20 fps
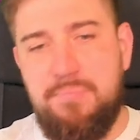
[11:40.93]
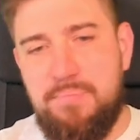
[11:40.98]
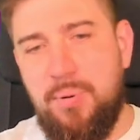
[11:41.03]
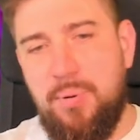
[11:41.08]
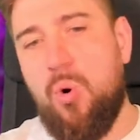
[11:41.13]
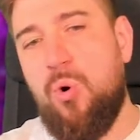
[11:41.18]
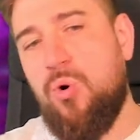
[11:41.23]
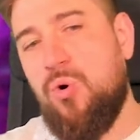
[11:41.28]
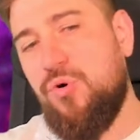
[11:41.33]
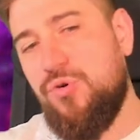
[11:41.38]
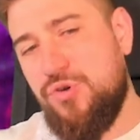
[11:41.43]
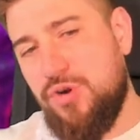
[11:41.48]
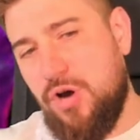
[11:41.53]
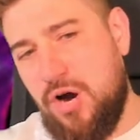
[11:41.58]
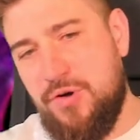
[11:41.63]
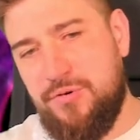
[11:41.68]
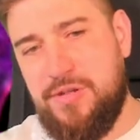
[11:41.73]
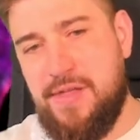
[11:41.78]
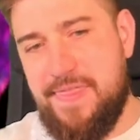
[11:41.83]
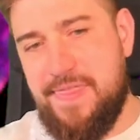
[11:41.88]
But
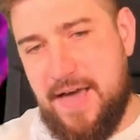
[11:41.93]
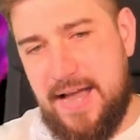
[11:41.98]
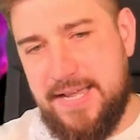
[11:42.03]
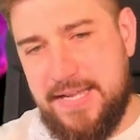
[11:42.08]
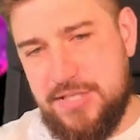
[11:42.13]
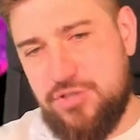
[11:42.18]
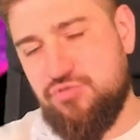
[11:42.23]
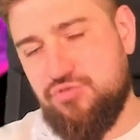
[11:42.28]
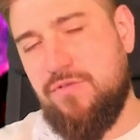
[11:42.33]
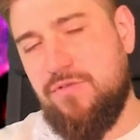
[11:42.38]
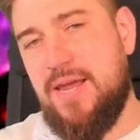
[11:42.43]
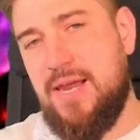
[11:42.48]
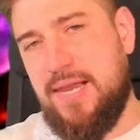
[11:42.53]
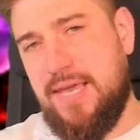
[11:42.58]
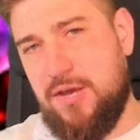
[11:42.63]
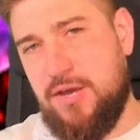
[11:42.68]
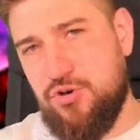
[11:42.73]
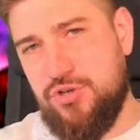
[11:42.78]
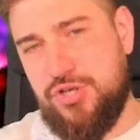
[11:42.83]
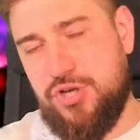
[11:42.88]
not only that, it's
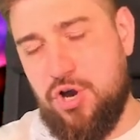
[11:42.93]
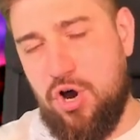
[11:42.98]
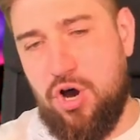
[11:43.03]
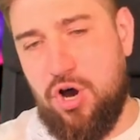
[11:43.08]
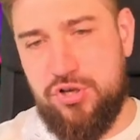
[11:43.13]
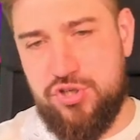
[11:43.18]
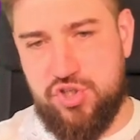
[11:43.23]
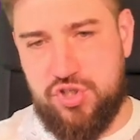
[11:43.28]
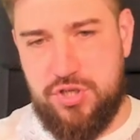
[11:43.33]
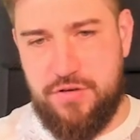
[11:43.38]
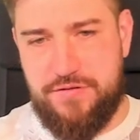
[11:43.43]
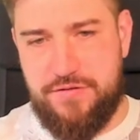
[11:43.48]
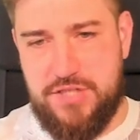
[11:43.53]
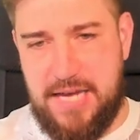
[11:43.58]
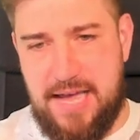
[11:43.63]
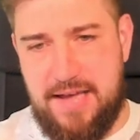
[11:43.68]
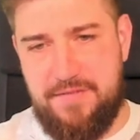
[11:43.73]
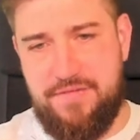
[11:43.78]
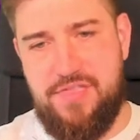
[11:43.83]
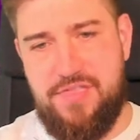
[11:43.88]
really good cost
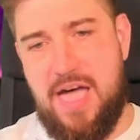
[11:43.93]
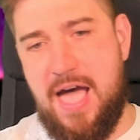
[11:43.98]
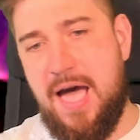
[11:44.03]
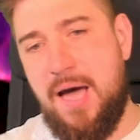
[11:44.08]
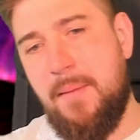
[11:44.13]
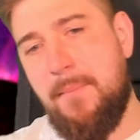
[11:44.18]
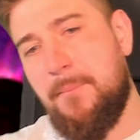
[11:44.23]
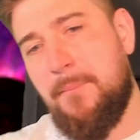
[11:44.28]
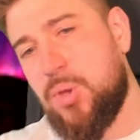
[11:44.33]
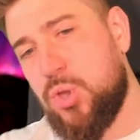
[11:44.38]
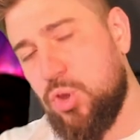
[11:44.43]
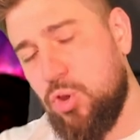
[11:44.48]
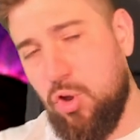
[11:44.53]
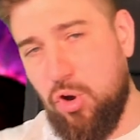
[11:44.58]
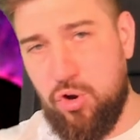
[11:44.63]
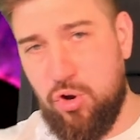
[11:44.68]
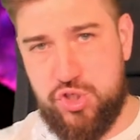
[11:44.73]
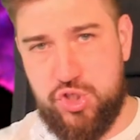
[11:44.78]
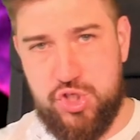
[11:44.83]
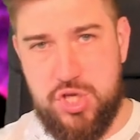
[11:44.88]
to have that
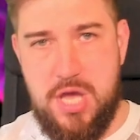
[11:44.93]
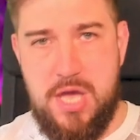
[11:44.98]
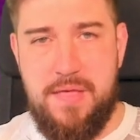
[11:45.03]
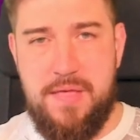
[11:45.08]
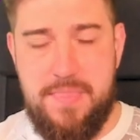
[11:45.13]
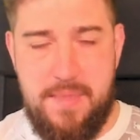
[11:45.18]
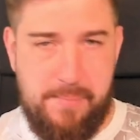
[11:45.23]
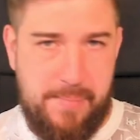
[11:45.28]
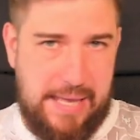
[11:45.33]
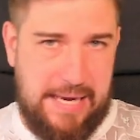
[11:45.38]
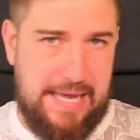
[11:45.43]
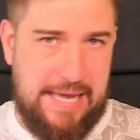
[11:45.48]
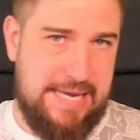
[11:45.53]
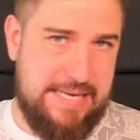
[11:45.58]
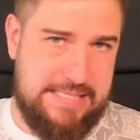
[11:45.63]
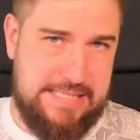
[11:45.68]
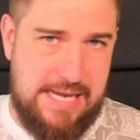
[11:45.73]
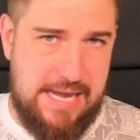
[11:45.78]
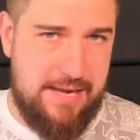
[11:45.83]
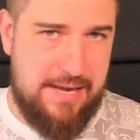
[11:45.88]
plus the melee
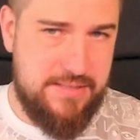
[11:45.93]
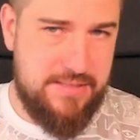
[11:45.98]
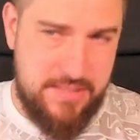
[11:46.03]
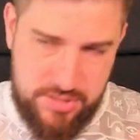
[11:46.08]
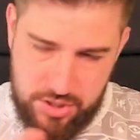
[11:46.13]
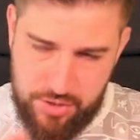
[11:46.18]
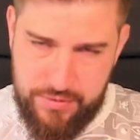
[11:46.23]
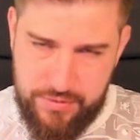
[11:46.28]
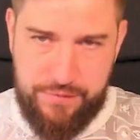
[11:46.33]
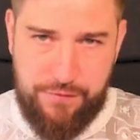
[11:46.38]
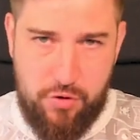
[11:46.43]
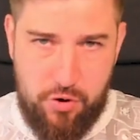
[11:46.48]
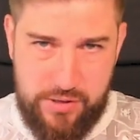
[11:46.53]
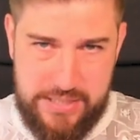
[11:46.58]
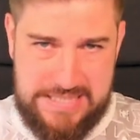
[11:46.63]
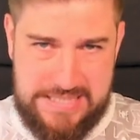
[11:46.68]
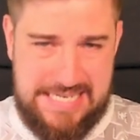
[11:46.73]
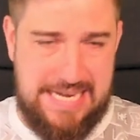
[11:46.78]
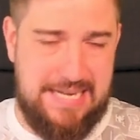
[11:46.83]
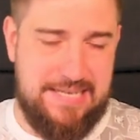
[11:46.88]
attacks. It's only
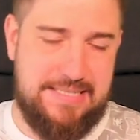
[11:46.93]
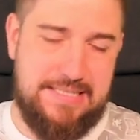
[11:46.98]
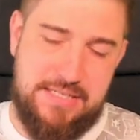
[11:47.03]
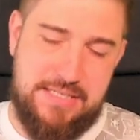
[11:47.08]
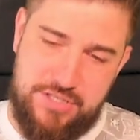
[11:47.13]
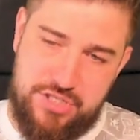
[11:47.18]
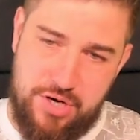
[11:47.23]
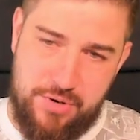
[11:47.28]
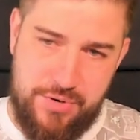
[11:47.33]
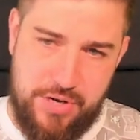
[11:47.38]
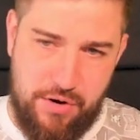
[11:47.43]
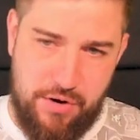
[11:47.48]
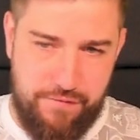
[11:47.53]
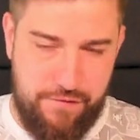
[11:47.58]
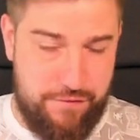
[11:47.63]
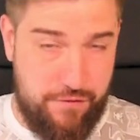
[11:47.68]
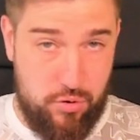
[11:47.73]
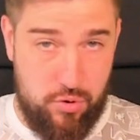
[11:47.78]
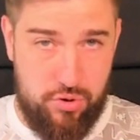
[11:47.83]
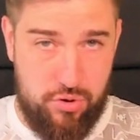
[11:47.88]
4 attacks and it's only
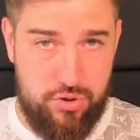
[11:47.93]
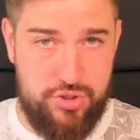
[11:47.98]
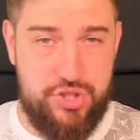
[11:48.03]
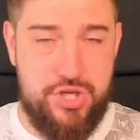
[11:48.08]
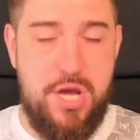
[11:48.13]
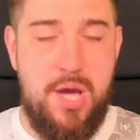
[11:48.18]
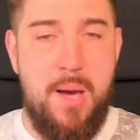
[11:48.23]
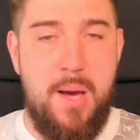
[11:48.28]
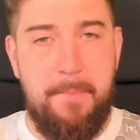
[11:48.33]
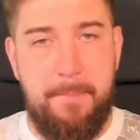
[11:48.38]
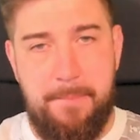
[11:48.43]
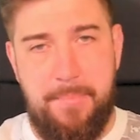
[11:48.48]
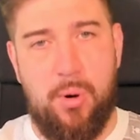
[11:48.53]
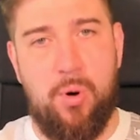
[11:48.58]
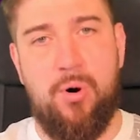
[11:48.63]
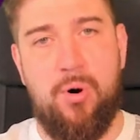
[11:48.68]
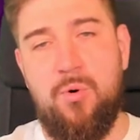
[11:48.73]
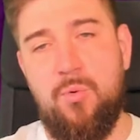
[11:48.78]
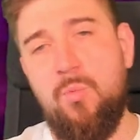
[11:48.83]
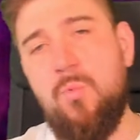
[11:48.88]
on 4s,
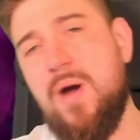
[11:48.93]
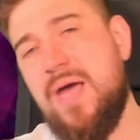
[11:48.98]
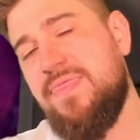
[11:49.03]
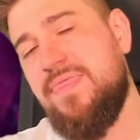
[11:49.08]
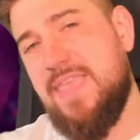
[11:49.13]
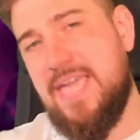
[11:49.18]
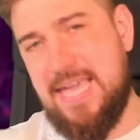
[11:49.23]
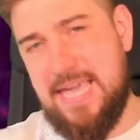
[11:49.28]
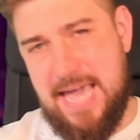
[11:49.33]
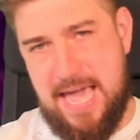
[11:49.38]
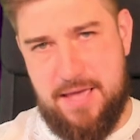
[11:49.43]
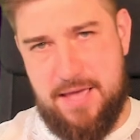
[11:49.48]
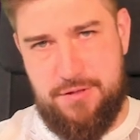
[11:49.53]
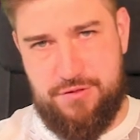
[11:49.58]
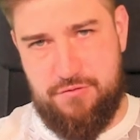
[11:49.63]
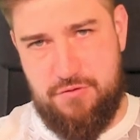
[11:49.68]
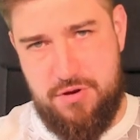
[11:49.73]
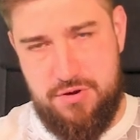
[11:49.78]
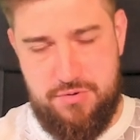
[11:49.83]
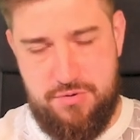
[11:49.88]
but when they get
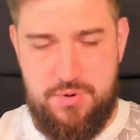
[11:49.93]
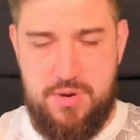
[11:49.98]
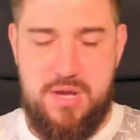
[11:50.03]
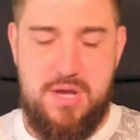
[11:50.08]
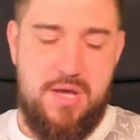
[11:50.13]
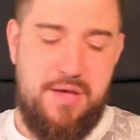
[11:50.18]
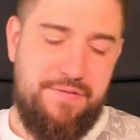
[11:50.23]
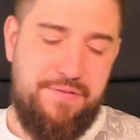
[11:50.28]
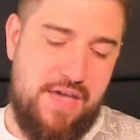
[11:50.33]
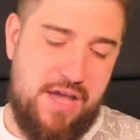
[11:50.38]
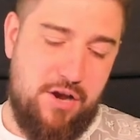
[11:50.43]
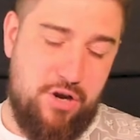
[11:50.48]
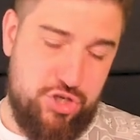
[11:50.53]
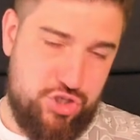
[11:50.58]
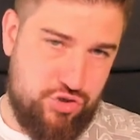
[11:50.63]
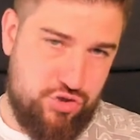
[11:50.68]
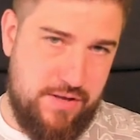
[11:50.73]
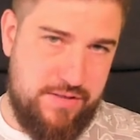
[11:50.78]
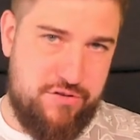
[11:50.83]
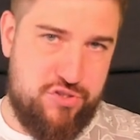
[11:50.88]
through, they
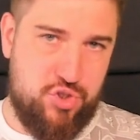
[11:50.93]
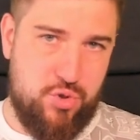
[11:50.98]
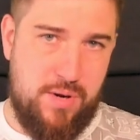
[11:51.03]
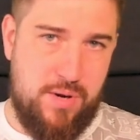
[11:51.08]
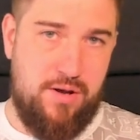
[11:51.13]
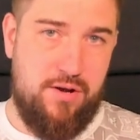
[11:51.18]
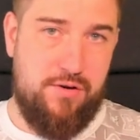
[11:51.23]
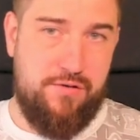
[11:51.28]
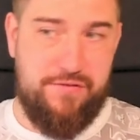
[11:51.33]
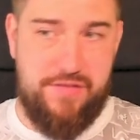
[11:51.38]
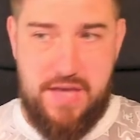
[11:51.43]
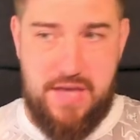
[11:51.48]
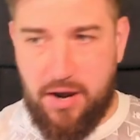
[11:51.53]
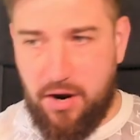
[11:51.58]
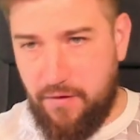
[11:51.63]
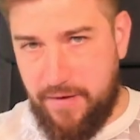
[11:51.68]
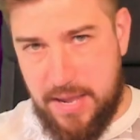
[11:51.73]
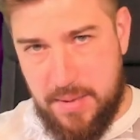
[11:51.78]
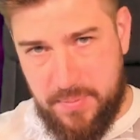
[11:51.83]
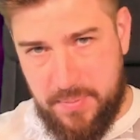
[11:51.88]
are strength 12, they
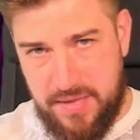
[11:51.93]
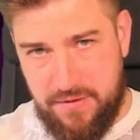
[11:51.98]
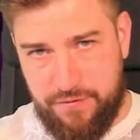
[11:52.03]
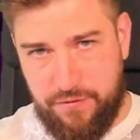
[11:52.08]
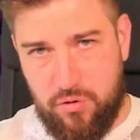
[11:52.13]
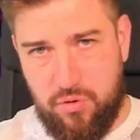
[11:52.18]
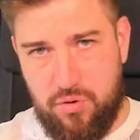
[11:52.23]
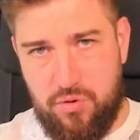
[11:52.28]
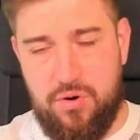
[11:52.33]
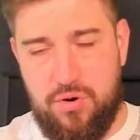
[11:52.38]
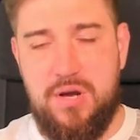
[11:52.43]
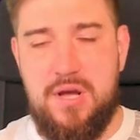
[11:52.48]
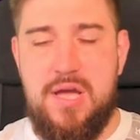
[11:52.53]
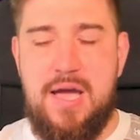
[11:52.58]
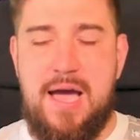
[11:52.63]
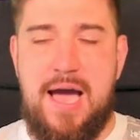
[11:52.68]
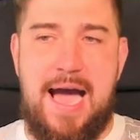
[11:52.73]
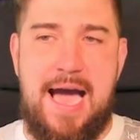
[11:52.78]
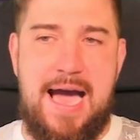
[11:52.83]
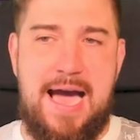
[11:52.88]
are AP 4,
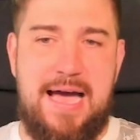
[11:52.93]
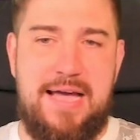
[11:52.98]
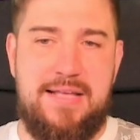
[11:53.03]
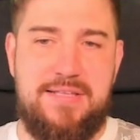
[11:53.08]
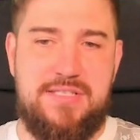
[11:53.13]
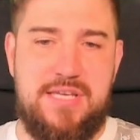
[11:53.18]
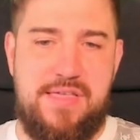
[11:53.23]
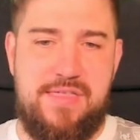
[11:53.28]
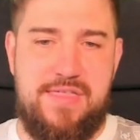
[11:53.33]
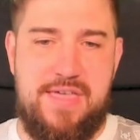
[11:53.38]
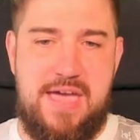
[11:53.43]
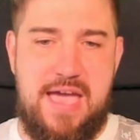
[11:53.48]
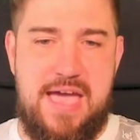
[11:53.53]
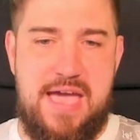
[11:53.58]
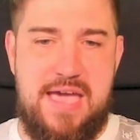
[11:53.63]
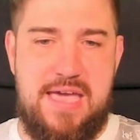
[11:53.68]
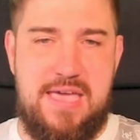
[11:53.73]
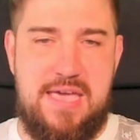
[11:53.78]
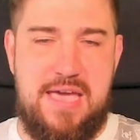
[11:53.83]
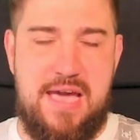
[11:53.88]
and
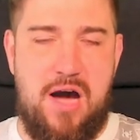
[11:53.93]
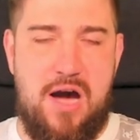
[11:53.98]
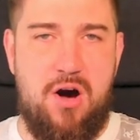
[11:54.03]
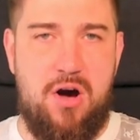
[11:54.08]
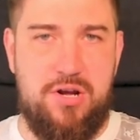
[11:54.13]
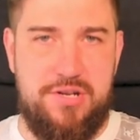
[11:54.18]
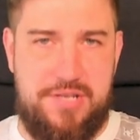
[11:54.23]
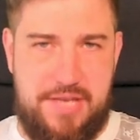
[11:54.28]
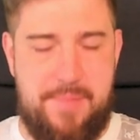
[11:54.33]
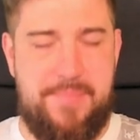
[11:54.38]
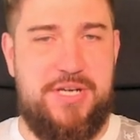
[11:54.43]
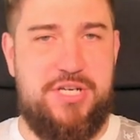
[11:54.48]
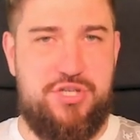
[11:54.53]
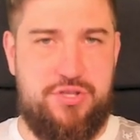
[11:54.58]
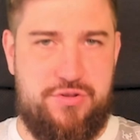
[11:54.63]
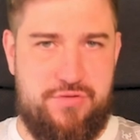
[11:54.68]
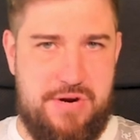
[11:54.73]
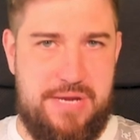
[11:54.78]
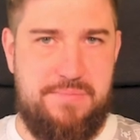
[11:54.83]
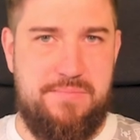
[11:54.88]
they are
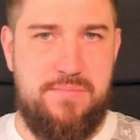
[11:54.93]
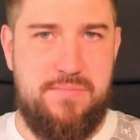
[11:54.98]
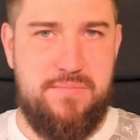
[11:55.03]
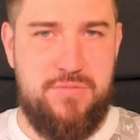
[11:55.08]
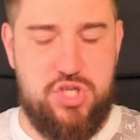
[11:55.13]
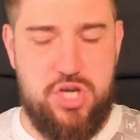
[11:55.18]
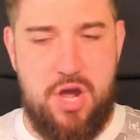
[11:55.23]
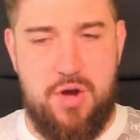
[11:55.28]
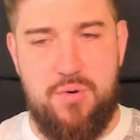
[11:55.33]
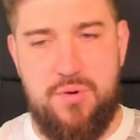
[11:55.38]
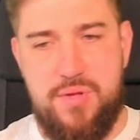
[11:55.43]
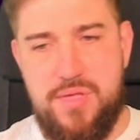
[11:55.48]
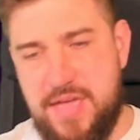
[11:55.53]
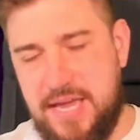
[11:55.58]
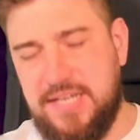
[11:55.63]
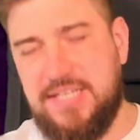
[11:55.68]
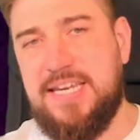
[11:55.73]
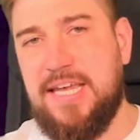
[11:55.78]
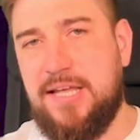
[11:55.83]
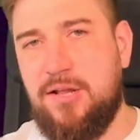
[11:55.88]
damage 3. So
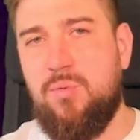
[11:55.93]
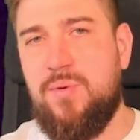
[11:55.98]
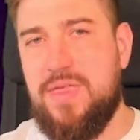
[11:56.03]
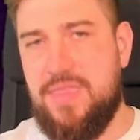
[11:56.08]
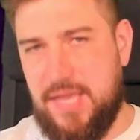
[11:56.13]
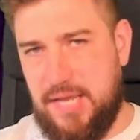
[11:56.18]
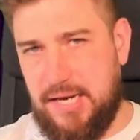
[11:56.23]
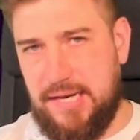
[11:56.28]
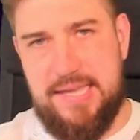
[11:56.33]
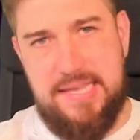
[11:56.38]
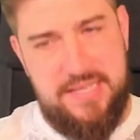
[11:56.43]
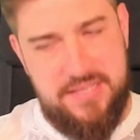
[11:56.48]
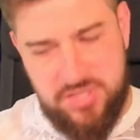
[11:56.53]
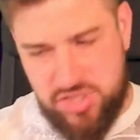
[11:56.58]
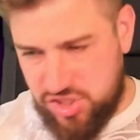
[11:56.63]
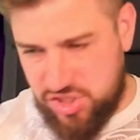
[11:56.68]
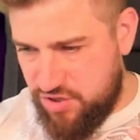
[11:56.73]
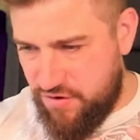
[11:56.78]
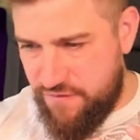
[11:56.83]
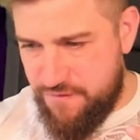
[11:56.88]
they deal with
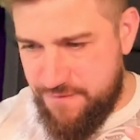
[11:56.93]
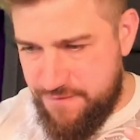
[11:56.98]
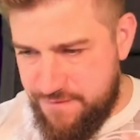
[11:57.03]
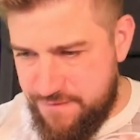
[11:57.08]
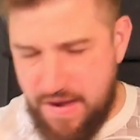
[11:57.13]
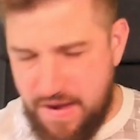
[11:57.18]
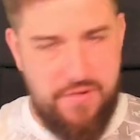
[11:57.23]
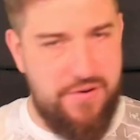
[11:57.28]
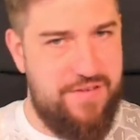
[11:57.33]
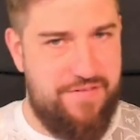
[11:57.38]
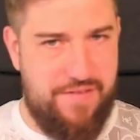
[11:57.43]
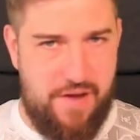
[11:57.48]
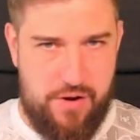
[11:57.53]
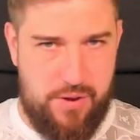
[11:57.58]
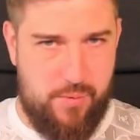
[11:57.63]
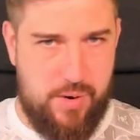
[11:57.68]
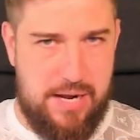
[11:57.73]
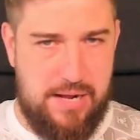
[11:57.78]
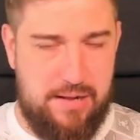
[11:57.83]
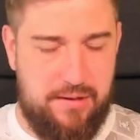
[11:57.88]
elites very,
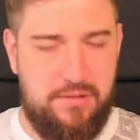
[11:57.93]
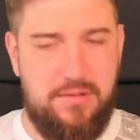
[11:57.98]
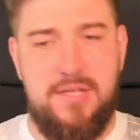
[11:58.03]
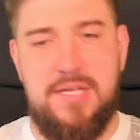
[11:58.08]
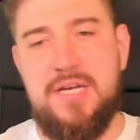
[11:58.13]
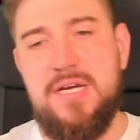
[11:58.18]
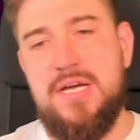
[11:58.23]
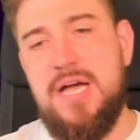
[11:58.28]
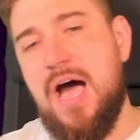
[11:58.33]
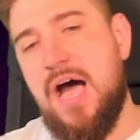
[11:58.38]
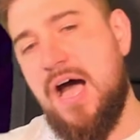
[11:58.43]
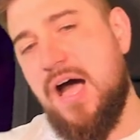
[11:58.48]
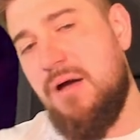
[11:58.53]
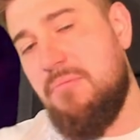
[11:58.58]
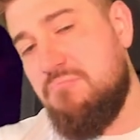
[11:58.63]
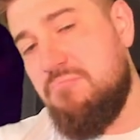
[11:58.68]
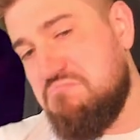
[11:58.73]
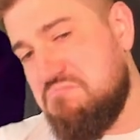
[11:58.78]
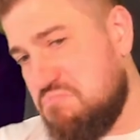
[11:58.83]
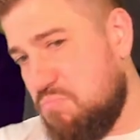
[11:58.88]
very well.
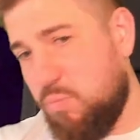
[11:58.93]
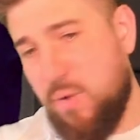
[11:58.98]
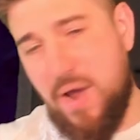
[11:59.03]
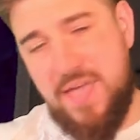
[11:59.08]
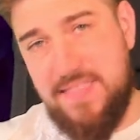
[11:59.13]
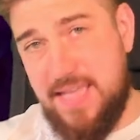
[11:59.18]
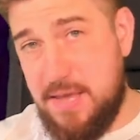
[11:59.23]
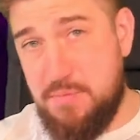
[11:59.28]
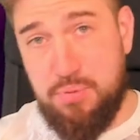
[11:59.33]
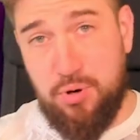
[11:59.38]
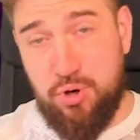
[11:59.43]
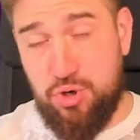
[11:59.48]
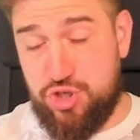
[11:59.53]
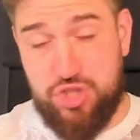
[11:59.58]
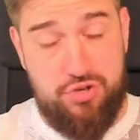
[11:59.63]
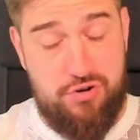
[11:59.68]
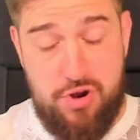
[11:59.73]
When they push